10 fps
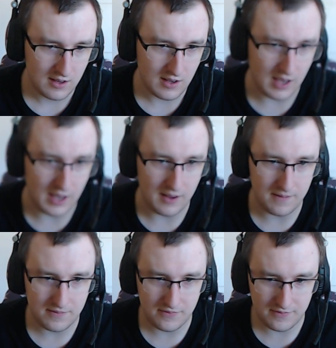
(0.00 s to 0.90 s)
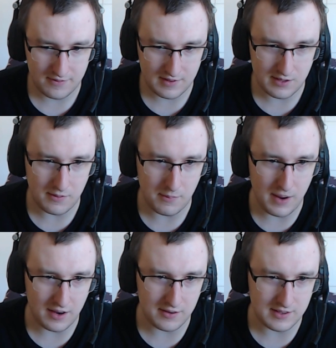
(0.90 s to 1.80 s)
Okay, so we're
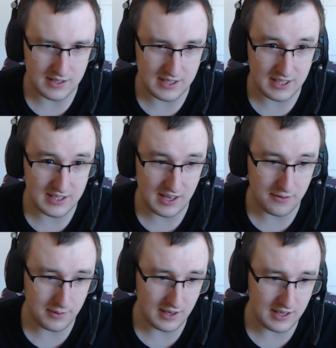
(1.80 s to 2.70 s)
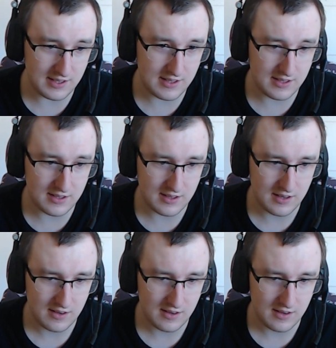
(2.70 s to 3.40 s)
back on the 60 FPS.